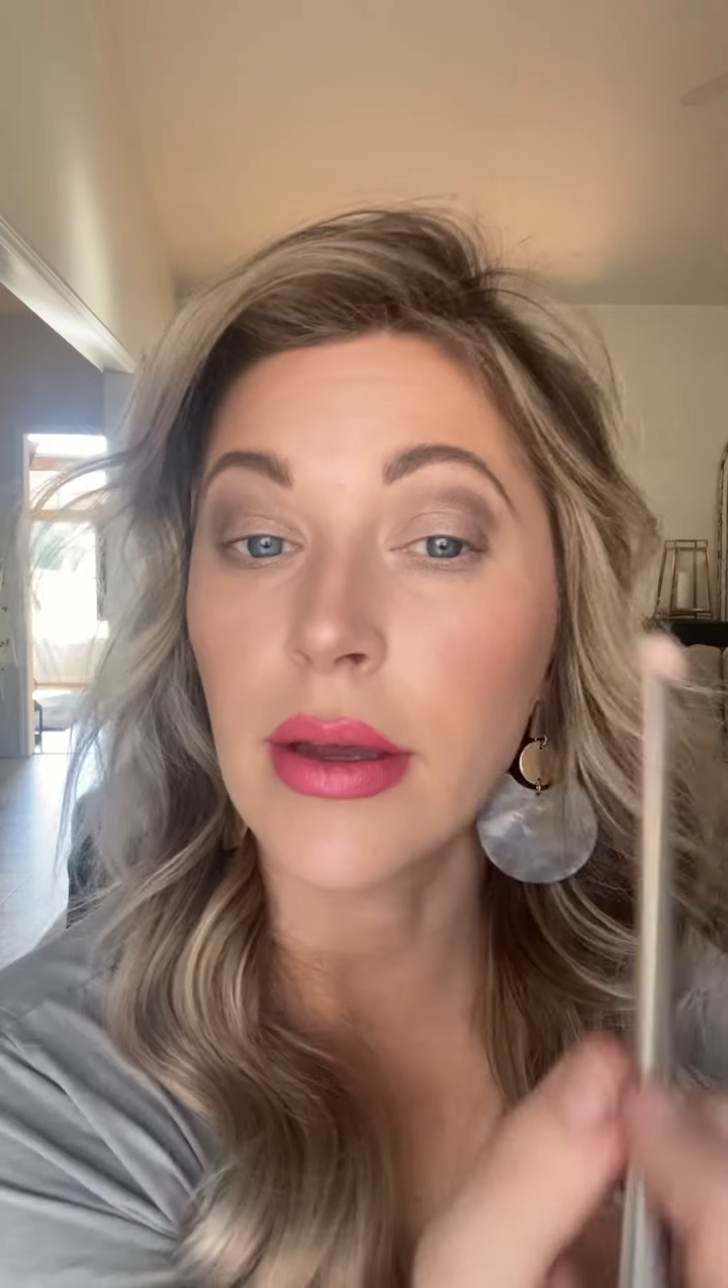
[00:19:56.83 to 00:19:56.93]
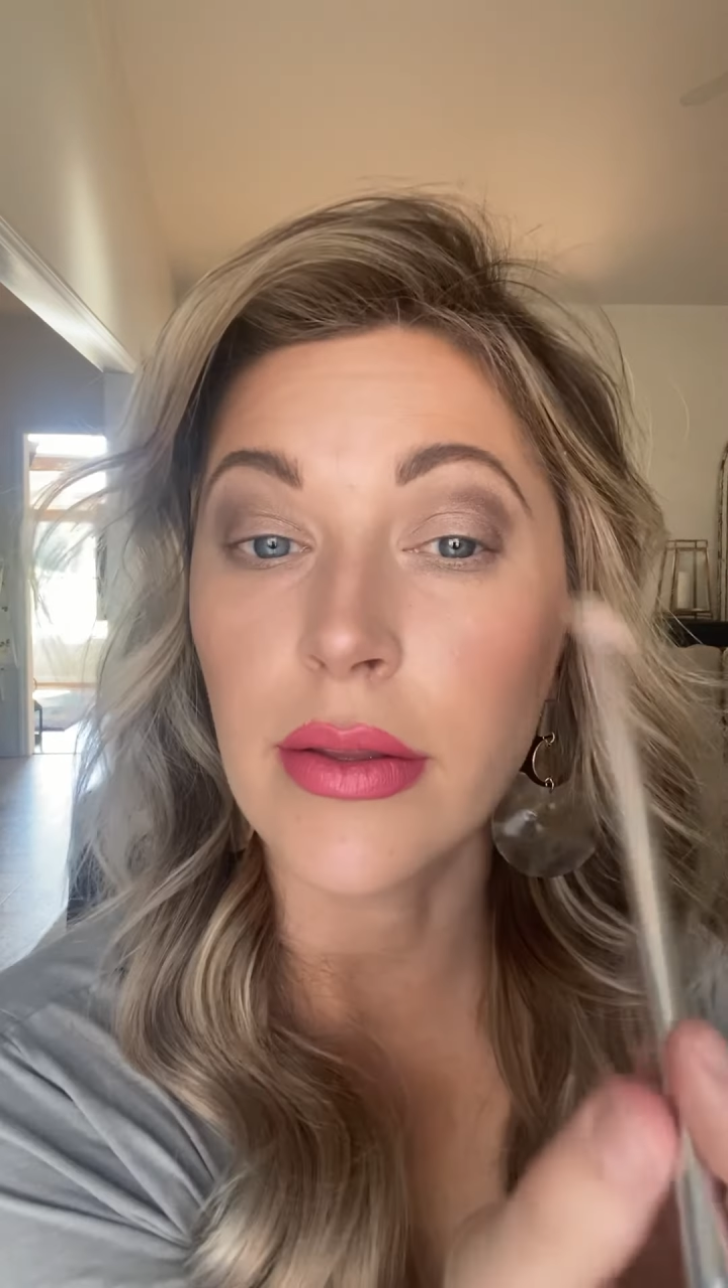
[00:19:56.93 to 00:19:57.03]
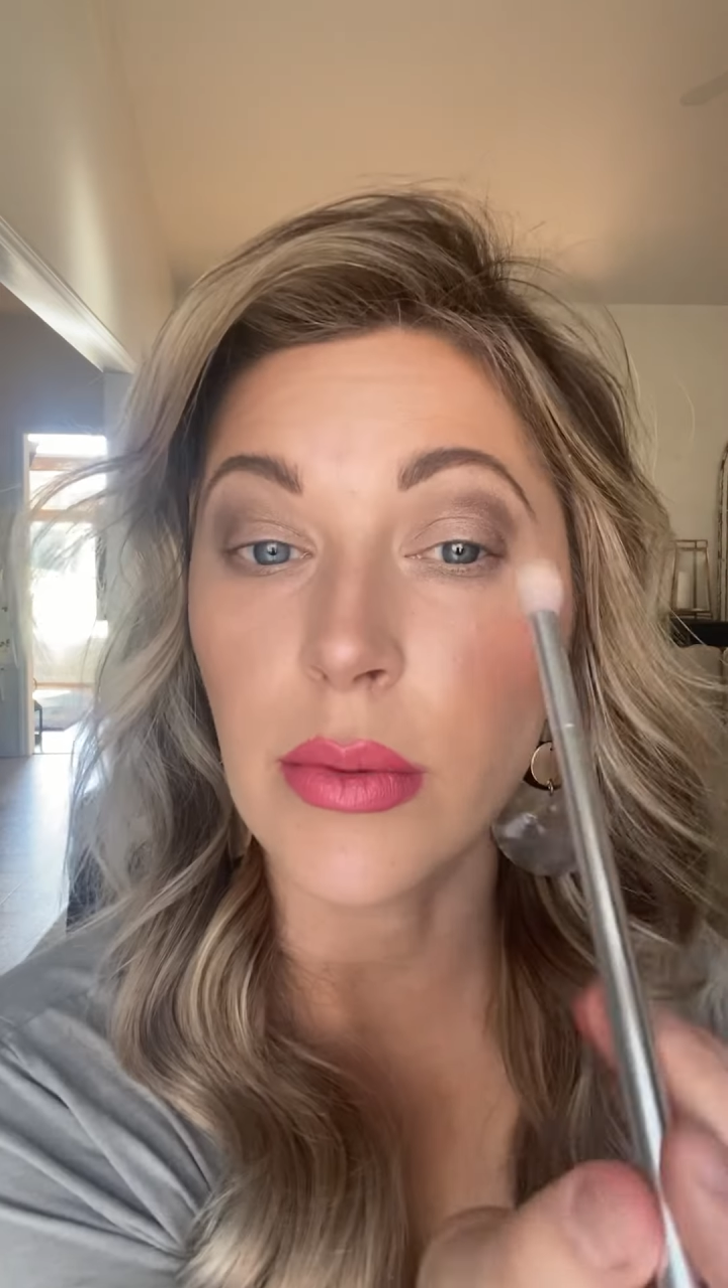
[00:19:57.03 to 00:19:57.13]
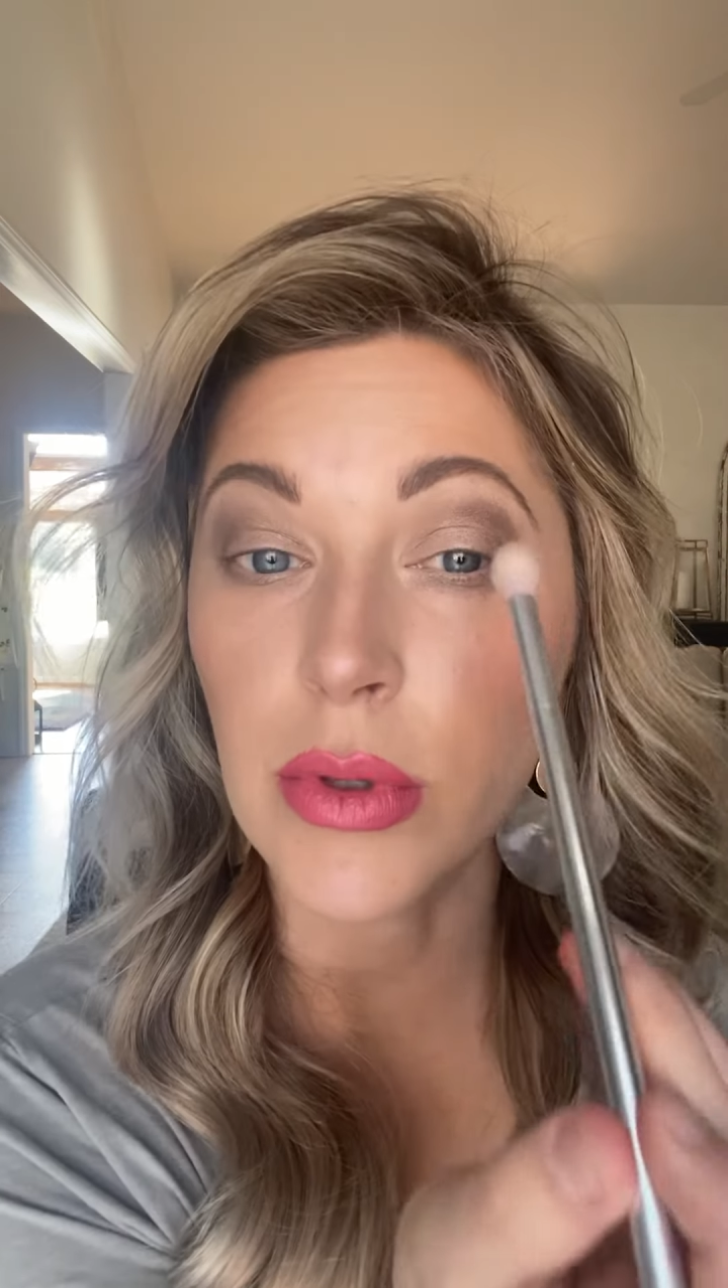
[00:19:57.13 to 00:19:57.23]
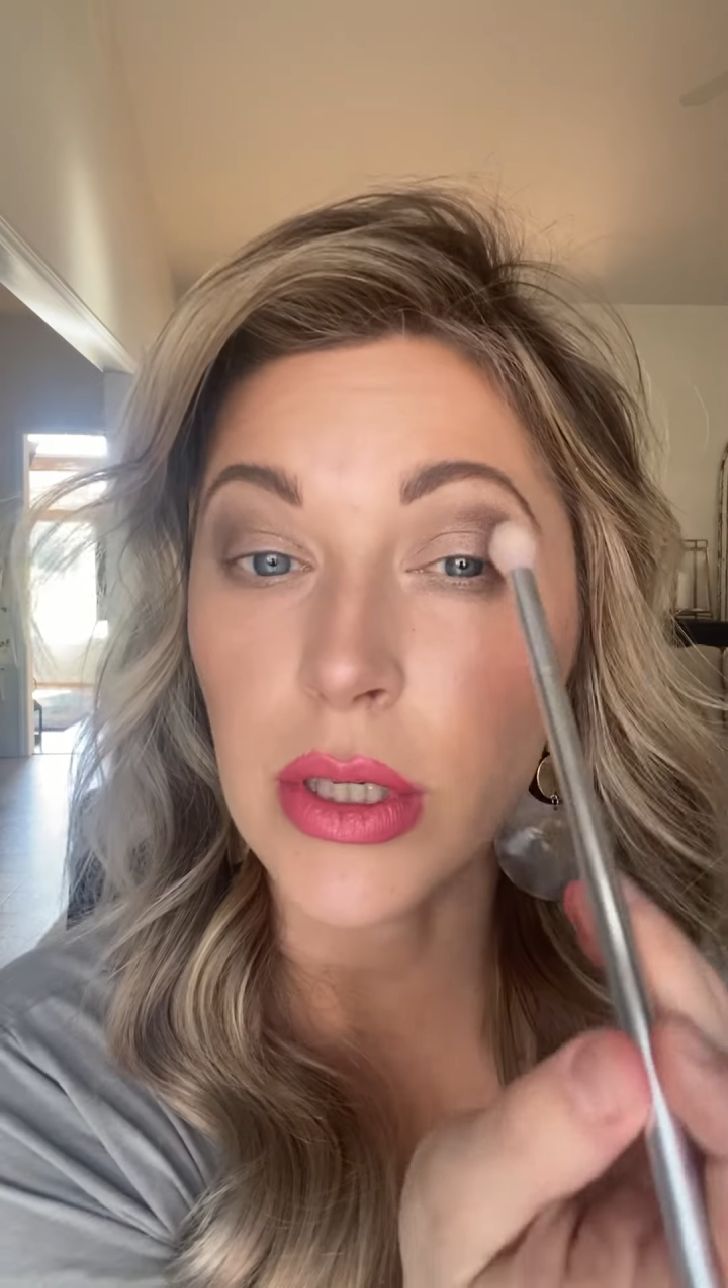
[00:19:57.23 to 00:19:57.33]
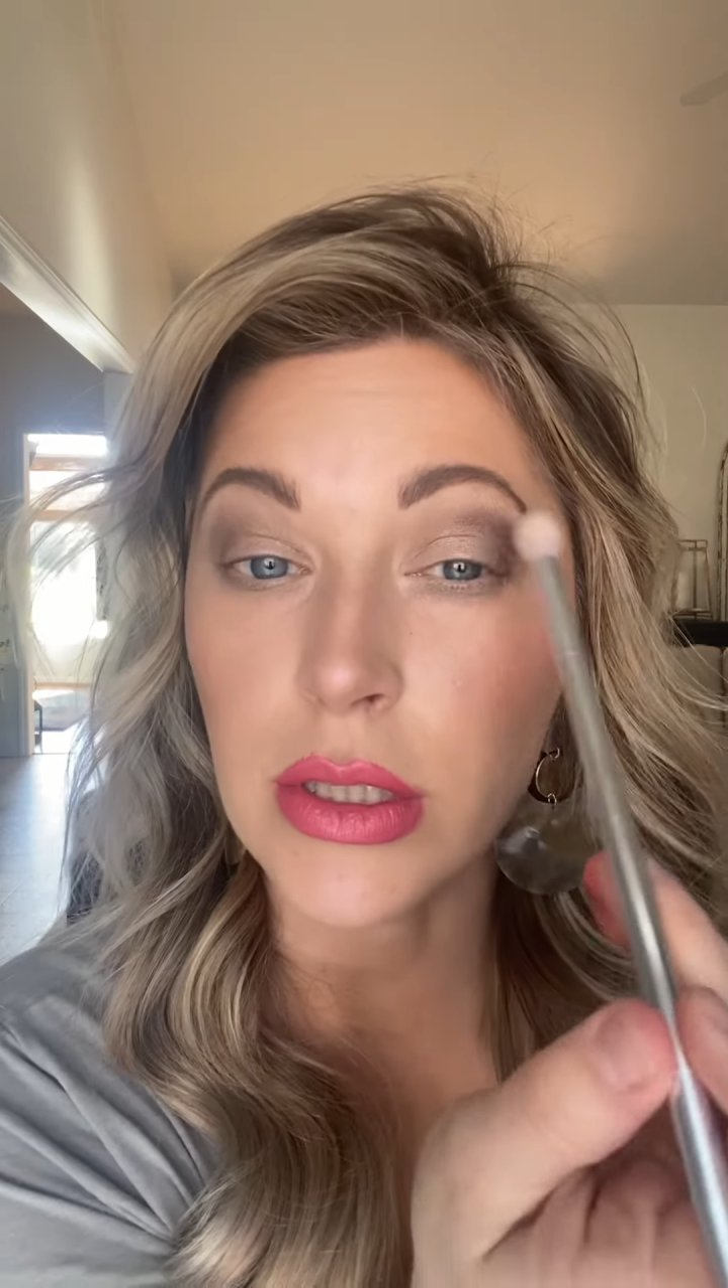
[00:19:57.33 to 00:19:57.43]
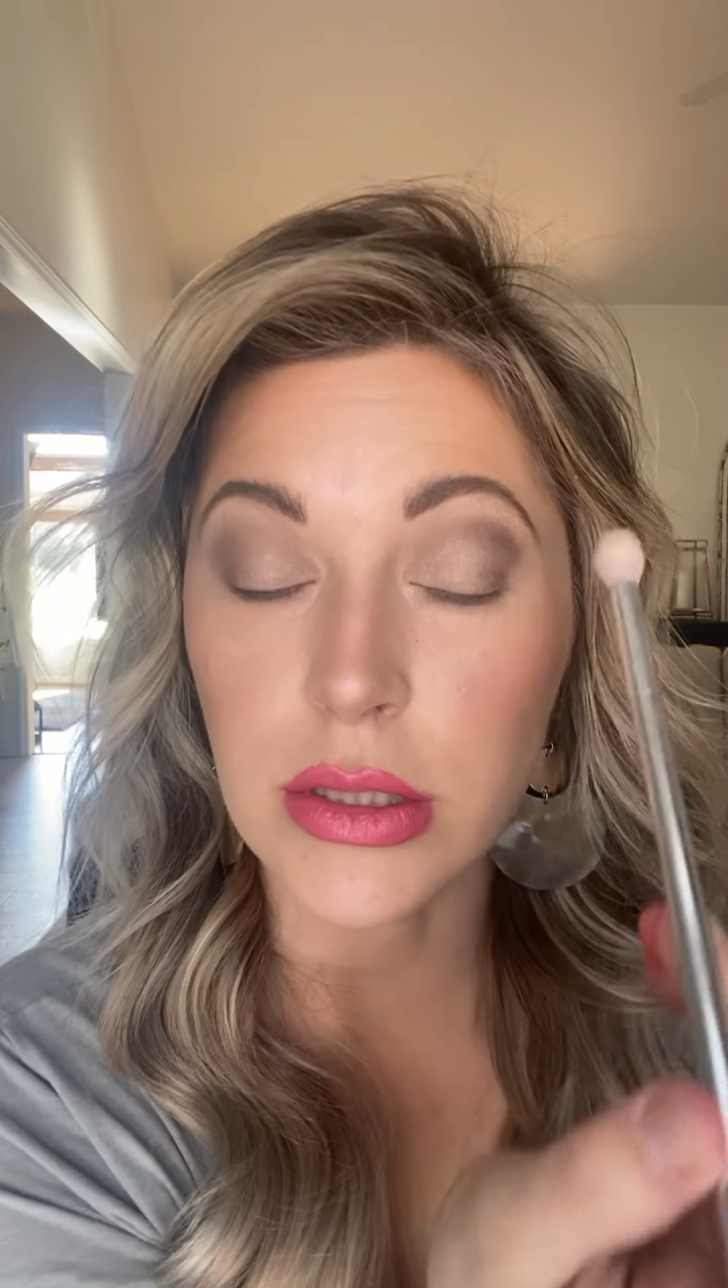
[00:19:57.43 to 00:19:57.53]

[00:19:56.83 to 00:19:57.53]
and then we're gonna